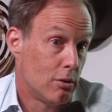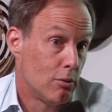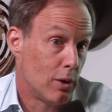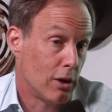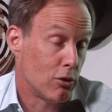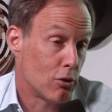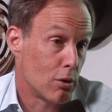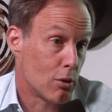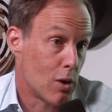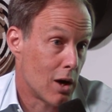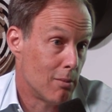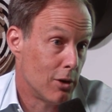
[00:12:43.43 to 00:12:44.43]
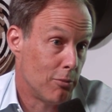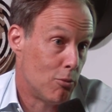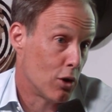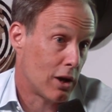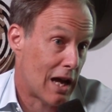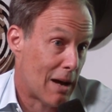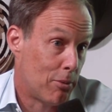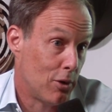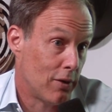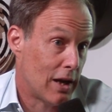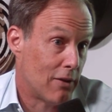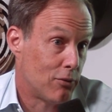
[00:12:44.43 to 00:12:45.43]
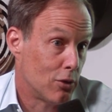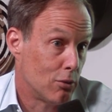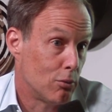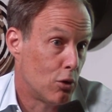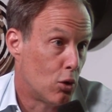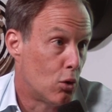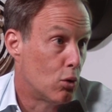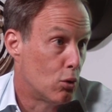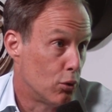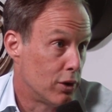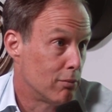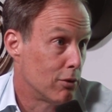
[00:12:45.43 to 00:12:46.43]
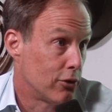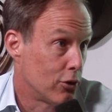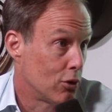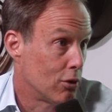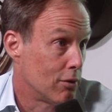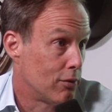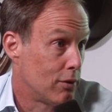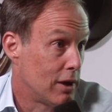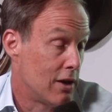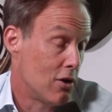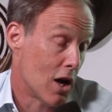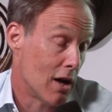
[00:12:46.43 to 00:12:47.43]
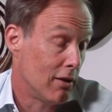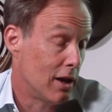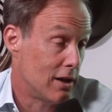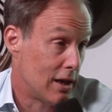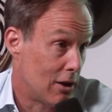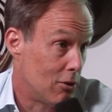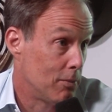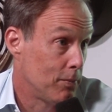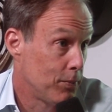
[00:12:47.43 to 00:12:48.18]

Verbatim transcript: regulatory requirements, more capital they have to hold in reserve and not lend out.